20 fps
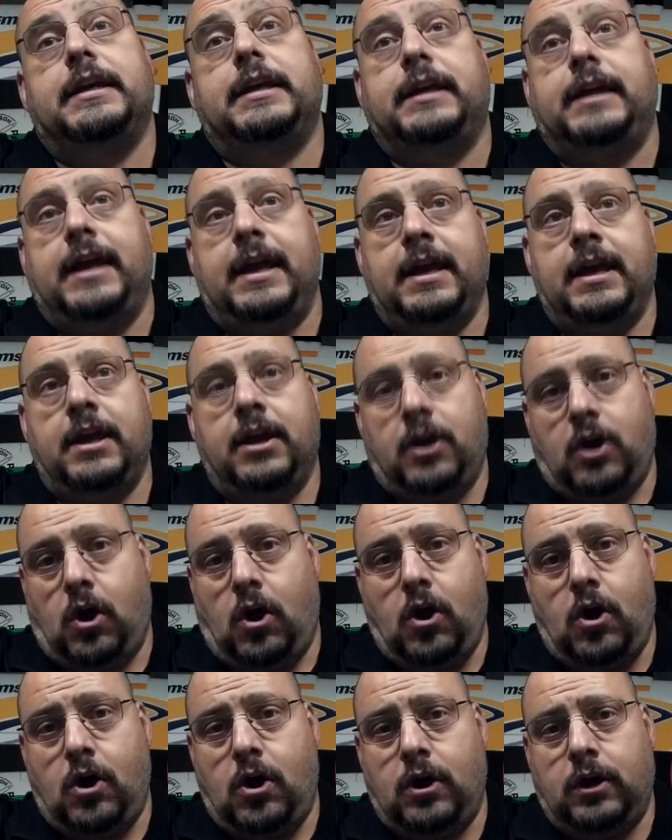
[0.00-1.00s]
King
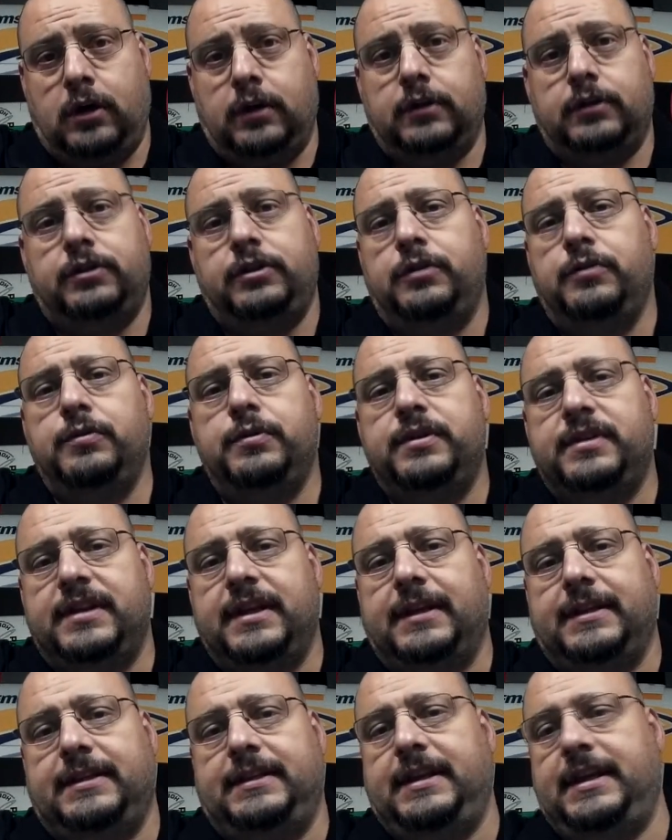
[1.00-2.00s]
Kong
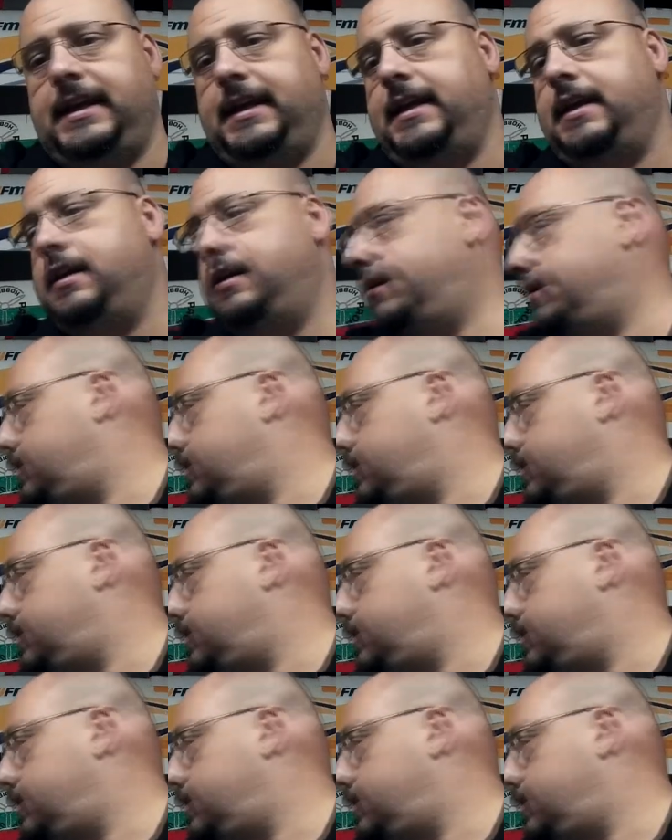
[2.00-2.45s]
260